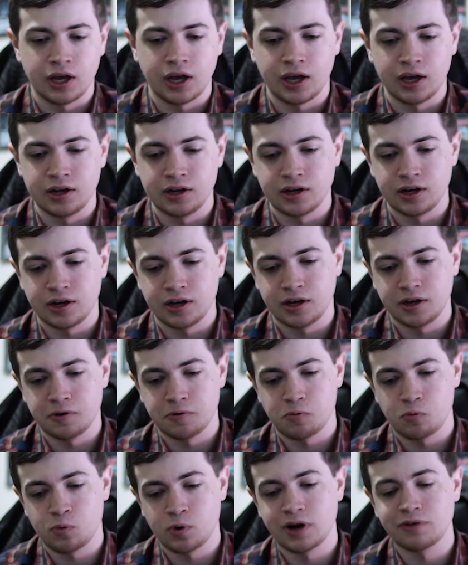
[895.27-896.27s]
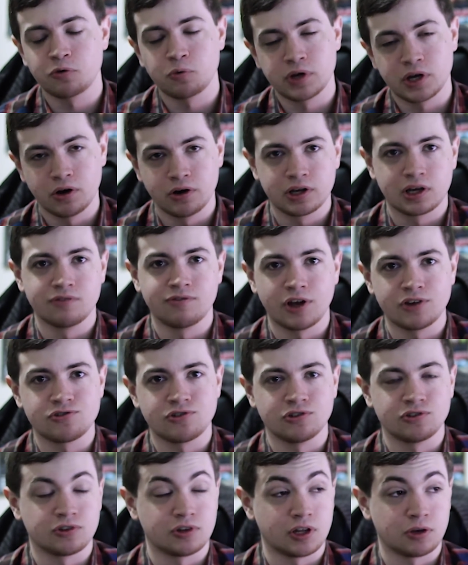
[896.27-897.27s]
And uh, whenever we go to
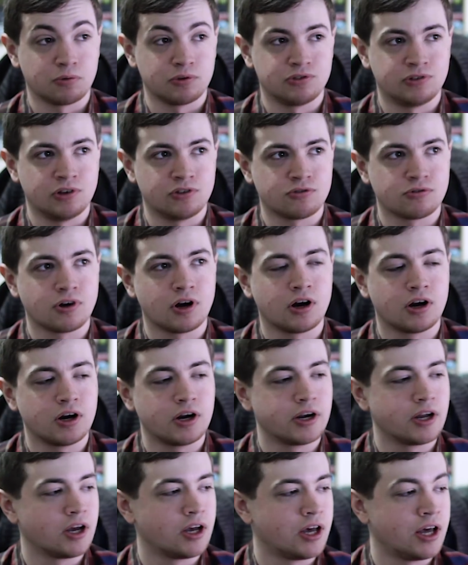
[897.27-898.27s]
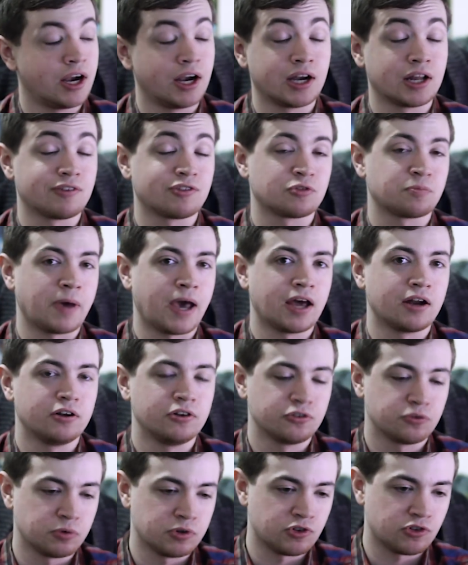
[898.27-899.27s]
conventions and like we see Jirard uh, at any of his
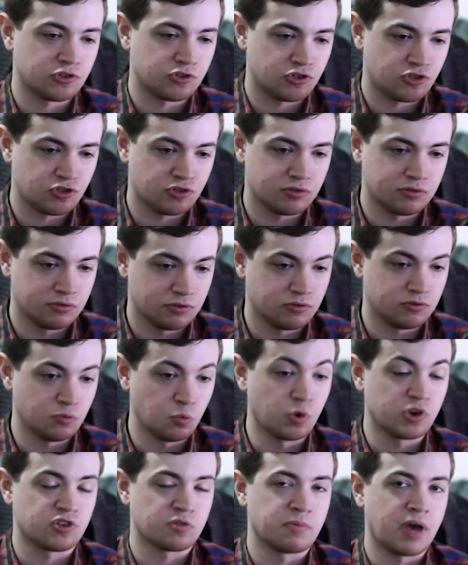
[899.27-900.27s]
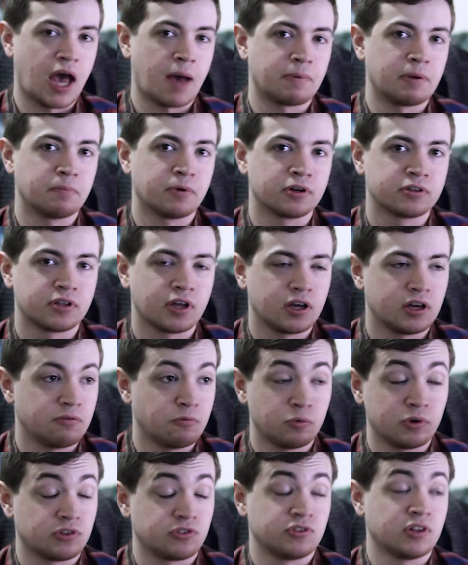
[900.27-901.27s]
panels, we just wish him a happy birthday
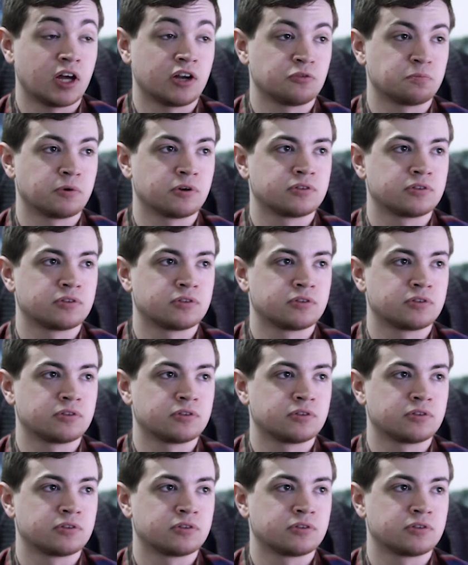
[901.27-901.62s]
even when it's not his